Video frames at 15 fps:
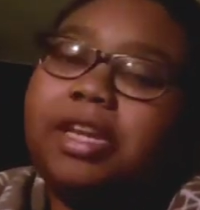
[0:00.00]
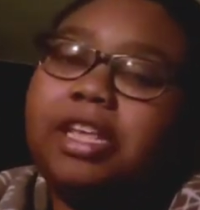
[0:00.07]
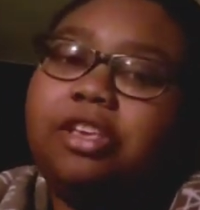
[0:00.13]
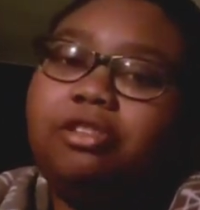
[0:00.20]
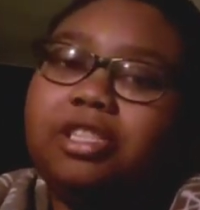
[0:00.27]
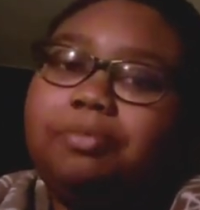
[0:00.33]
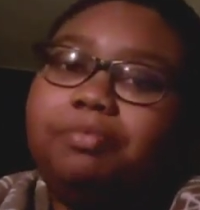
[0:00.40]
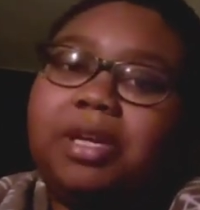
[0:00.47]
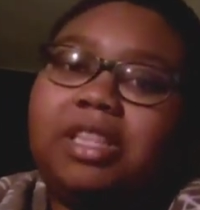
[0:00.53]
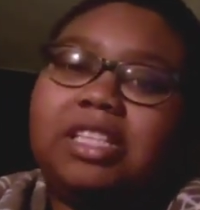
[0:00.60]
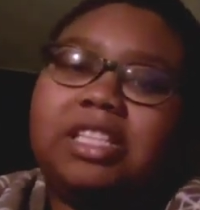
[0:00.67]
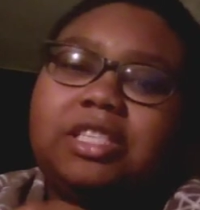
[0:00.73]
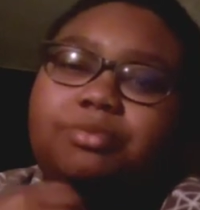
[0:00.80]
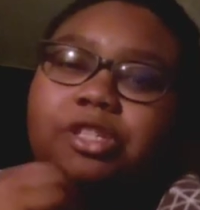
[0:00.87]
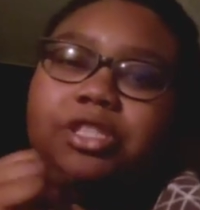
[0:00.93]
about
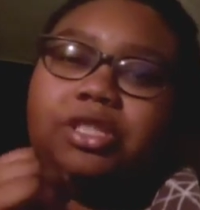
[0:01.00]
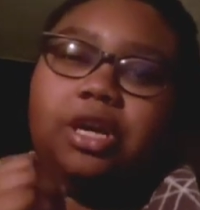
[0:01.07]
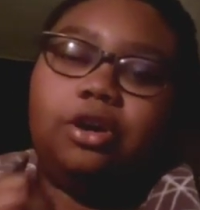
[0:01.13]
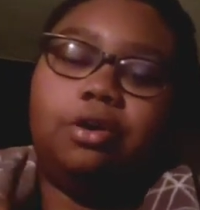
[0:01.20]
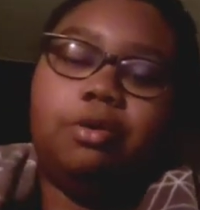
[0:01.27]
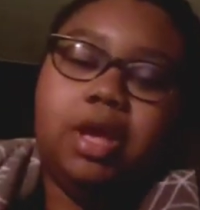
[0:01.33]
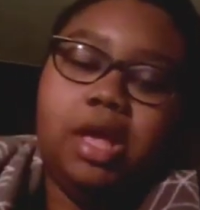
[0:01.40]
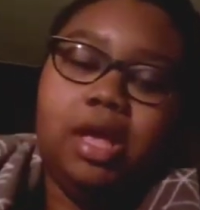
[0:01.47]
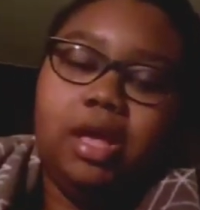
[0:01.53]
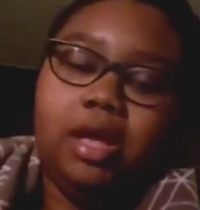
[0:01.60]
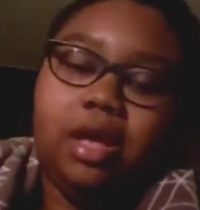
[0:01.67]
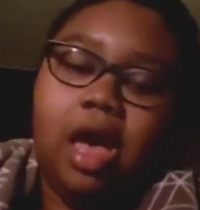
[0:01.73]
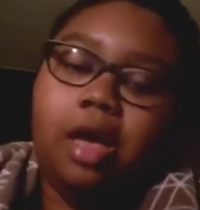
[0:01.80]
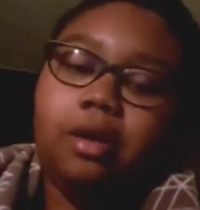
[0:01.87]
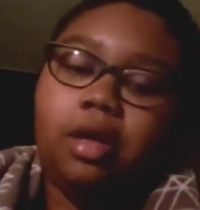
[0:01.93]
Whitney Houston, but this is
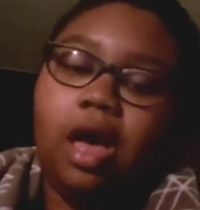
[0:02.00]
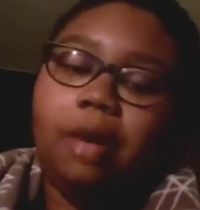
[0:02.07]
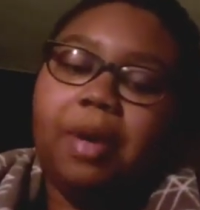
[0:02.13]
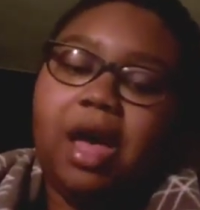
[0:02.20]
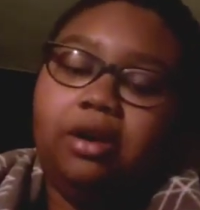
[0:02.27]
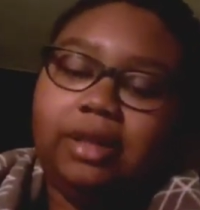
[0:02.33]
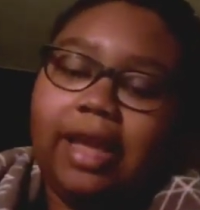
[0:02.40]
more so